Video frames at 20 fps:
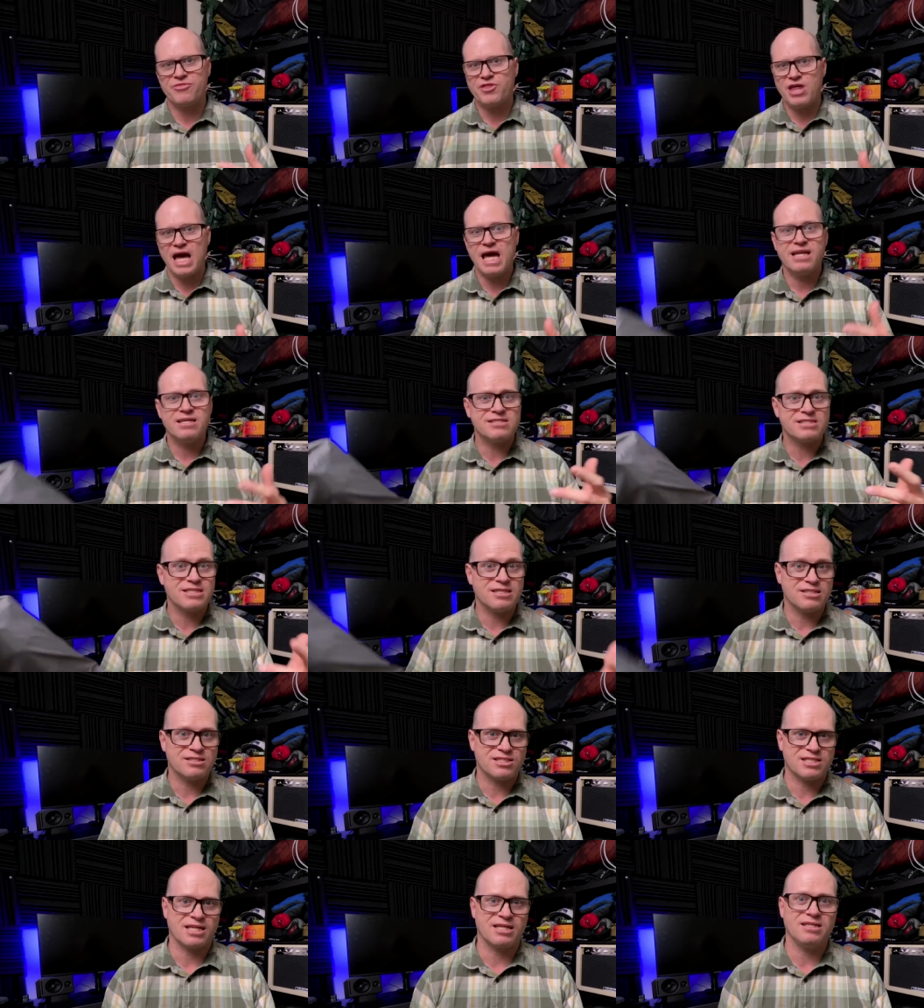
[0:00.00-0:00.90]
That is a
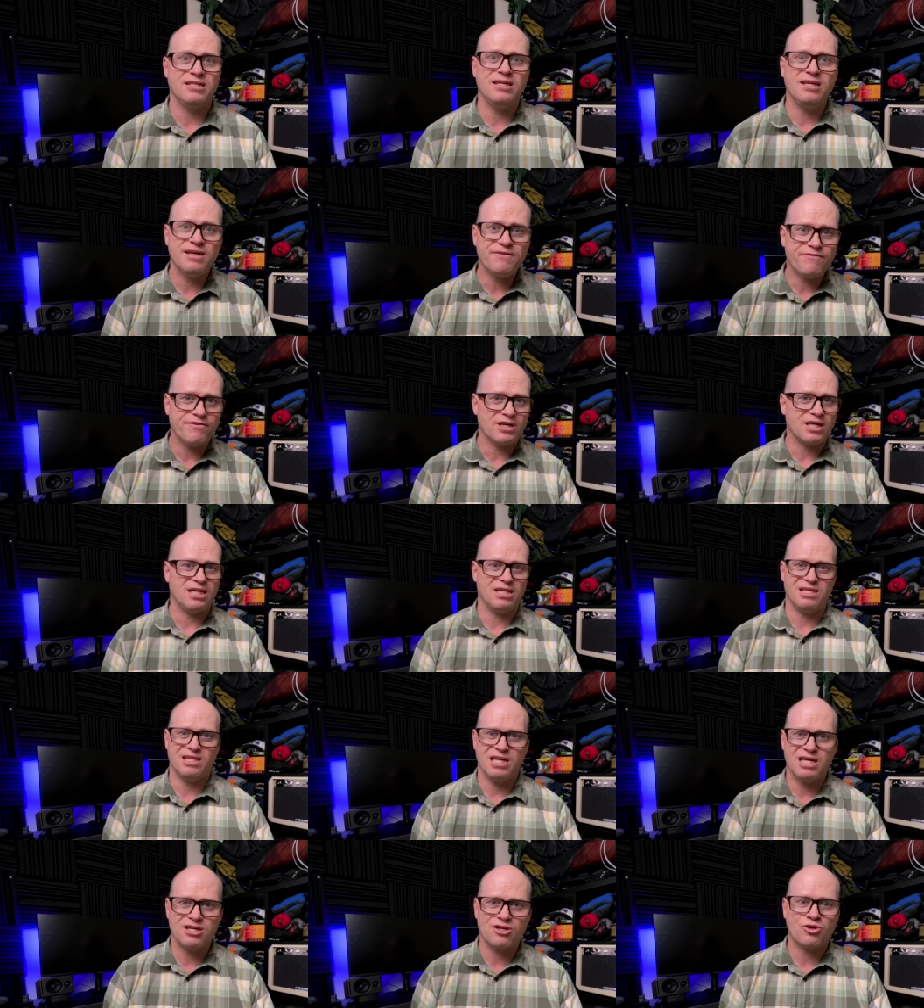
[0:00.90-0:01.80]
significant
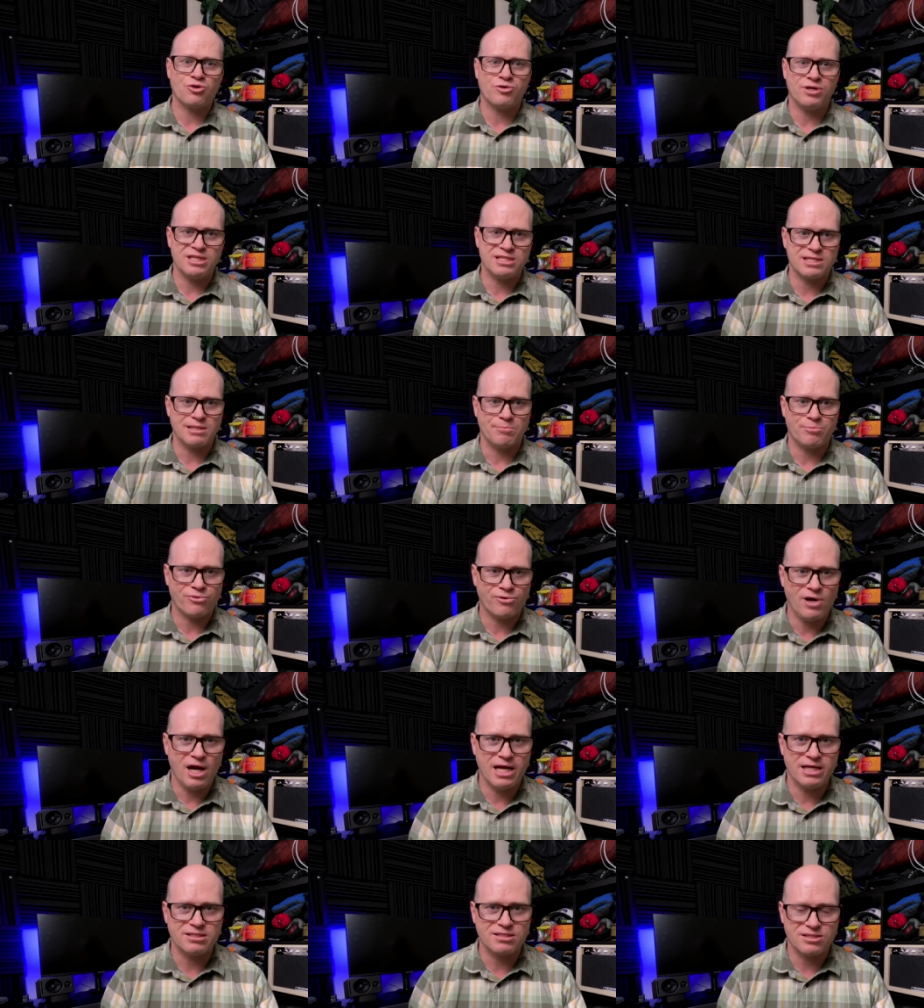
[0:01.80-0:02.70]
increase in
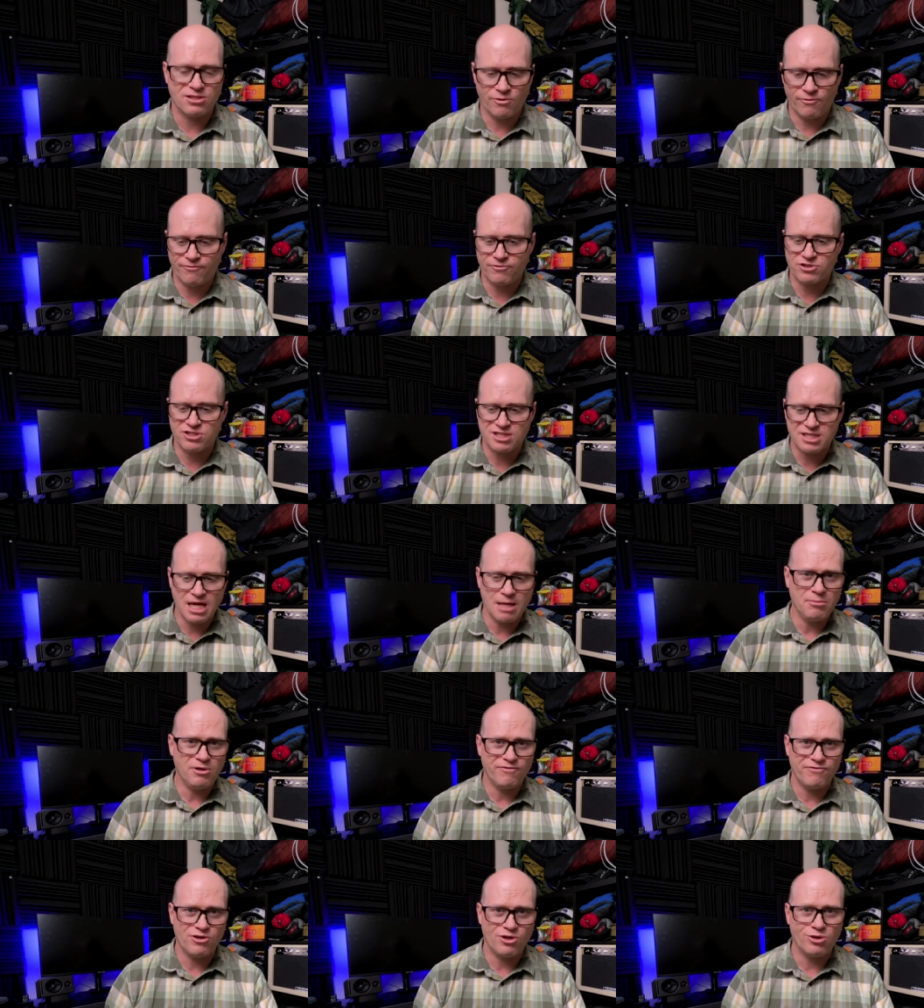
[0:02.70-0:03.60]
price. So for some
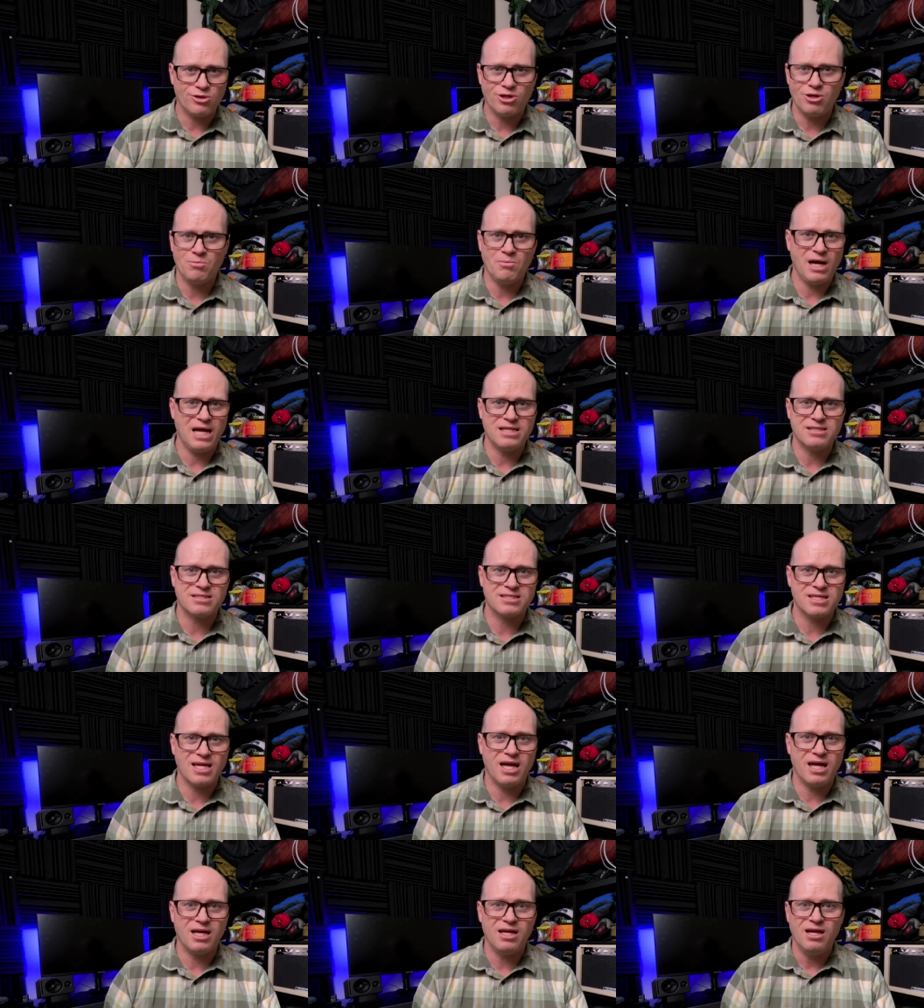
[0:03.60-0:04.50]
of you, you might
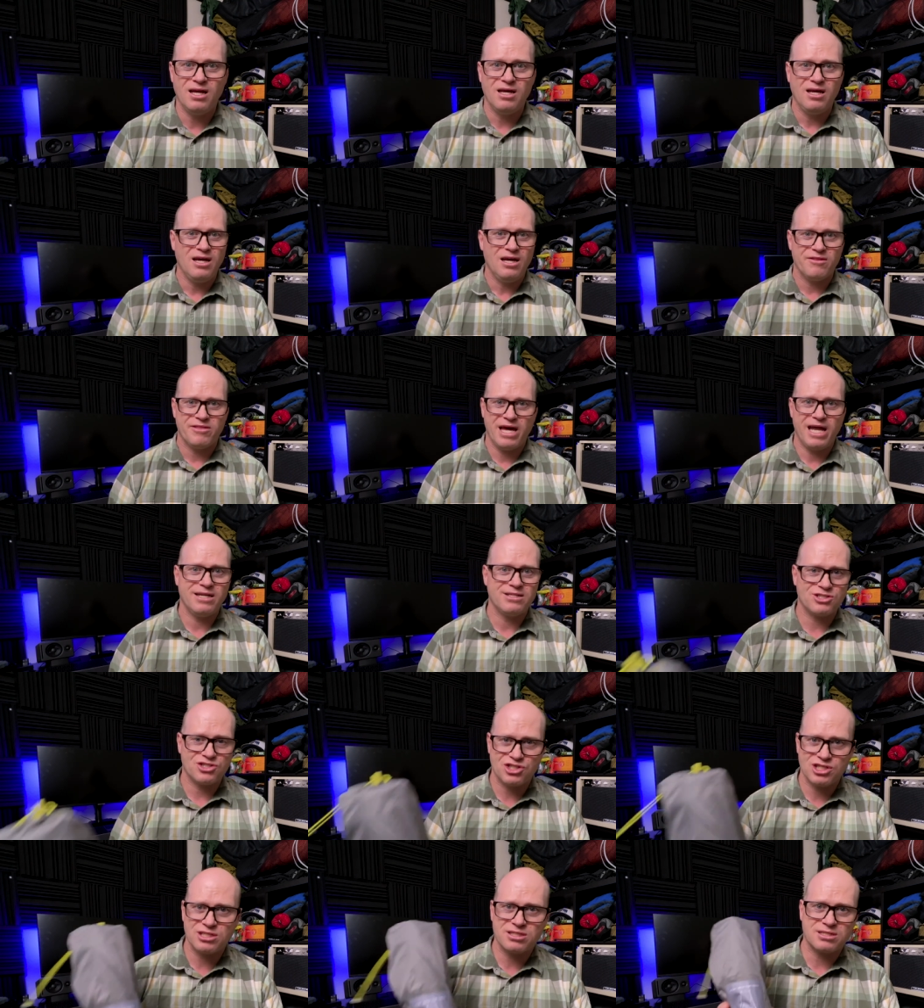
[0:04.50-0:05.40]
say, that
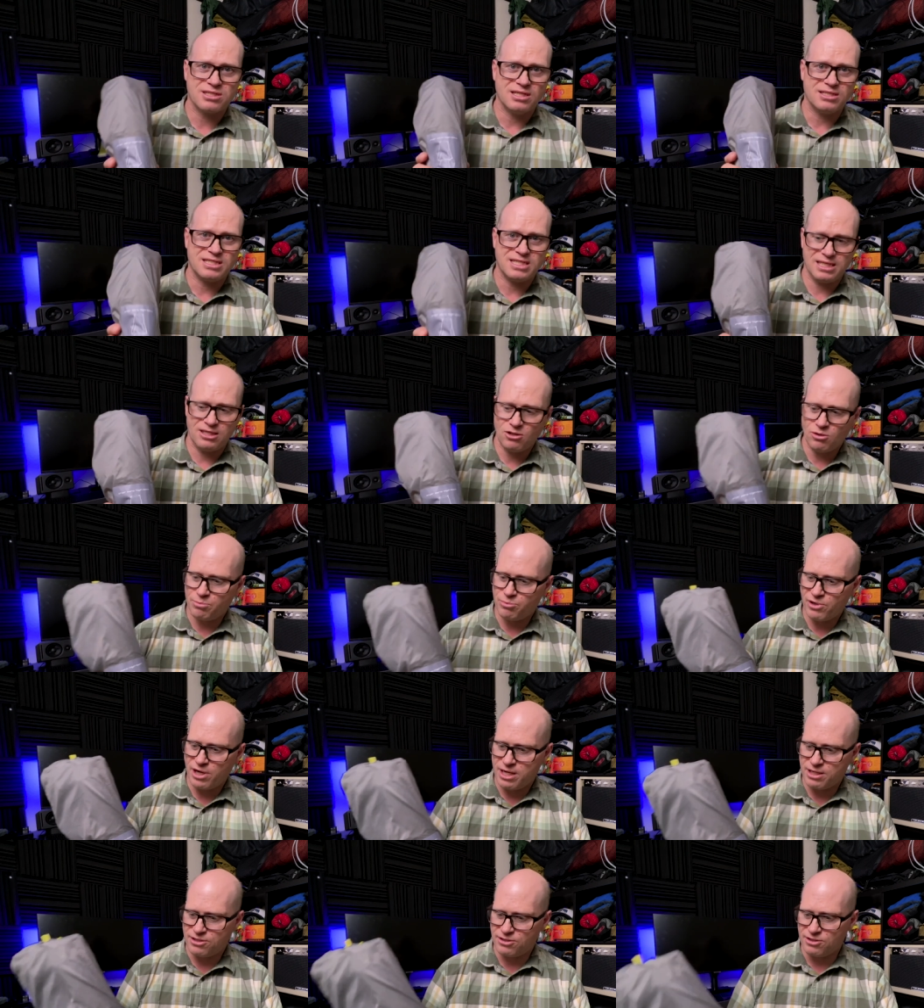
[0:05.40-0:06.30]
is just a deal
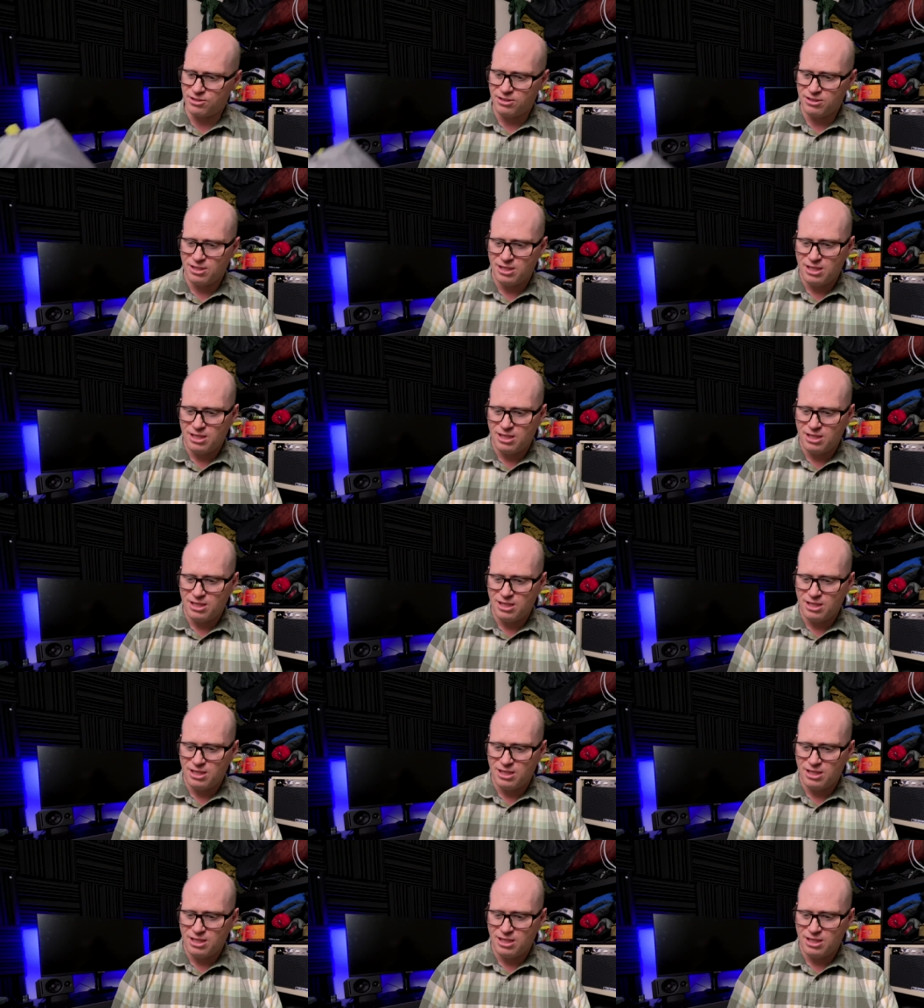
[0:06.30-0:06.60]
breaker.